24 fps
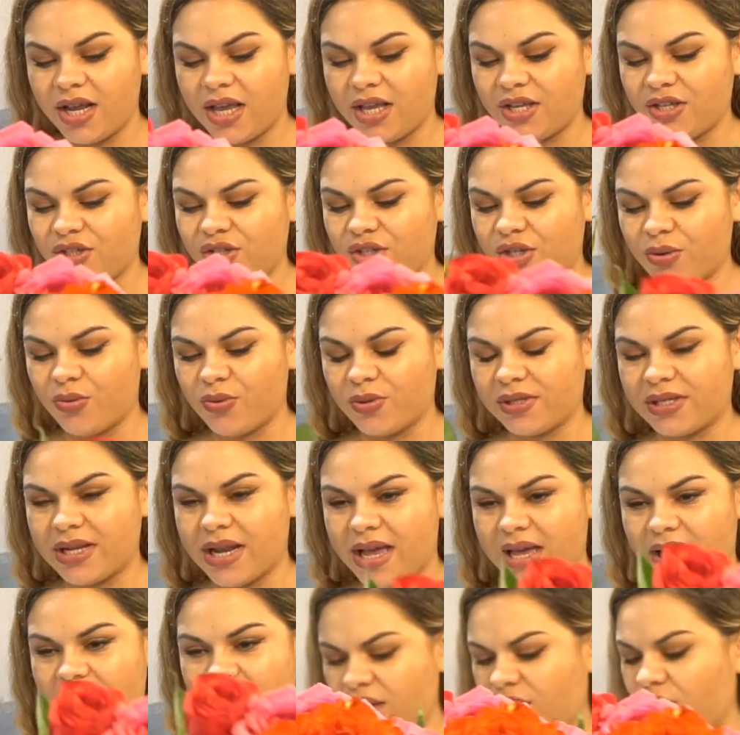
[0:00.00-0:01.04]
and she was
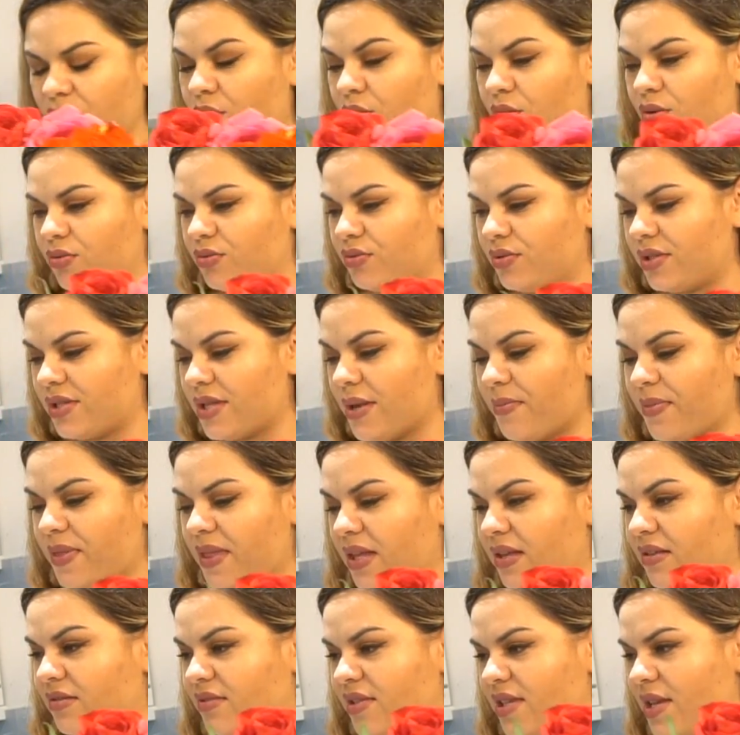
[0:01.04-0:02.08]
like, I don't know,
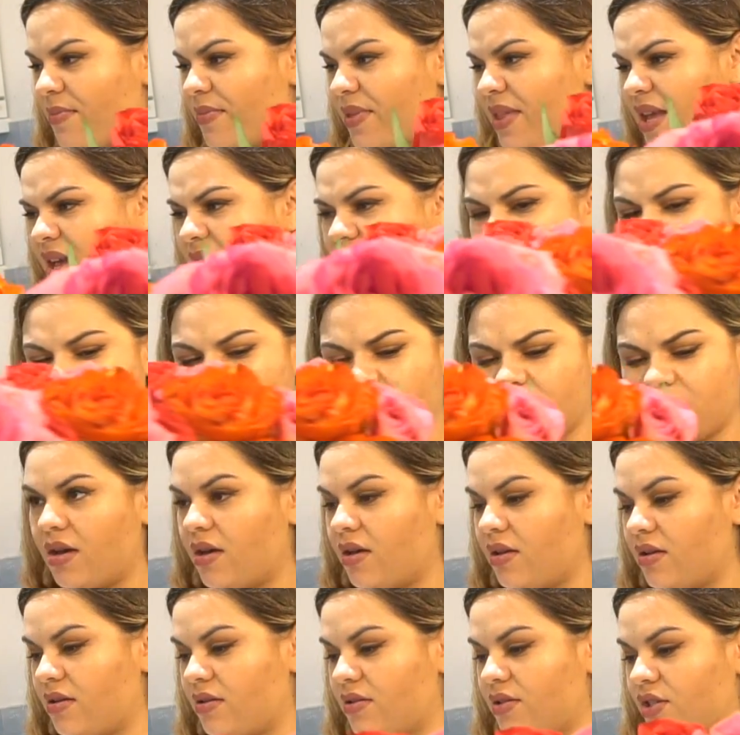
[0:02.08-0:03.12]
something, something happened.
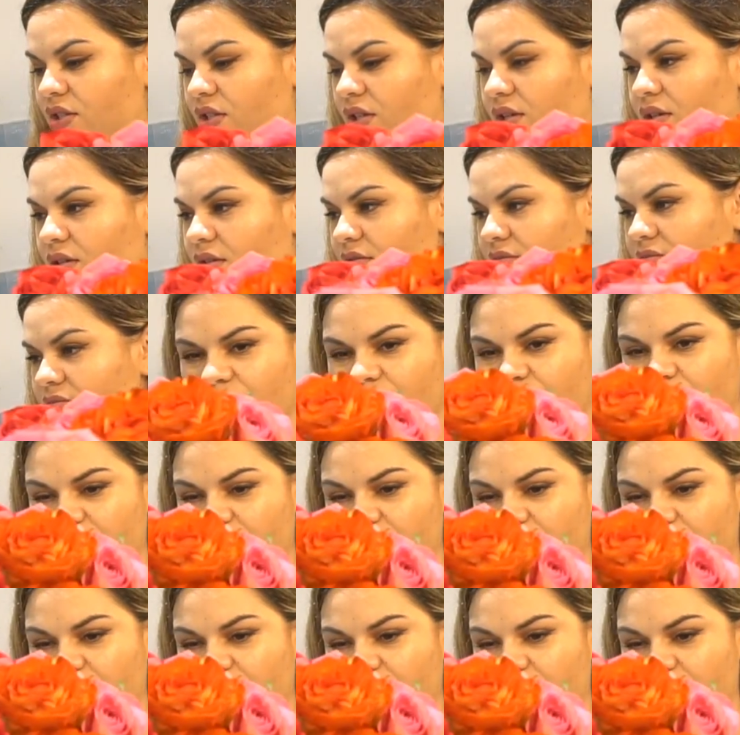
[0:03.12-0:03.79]
And she, she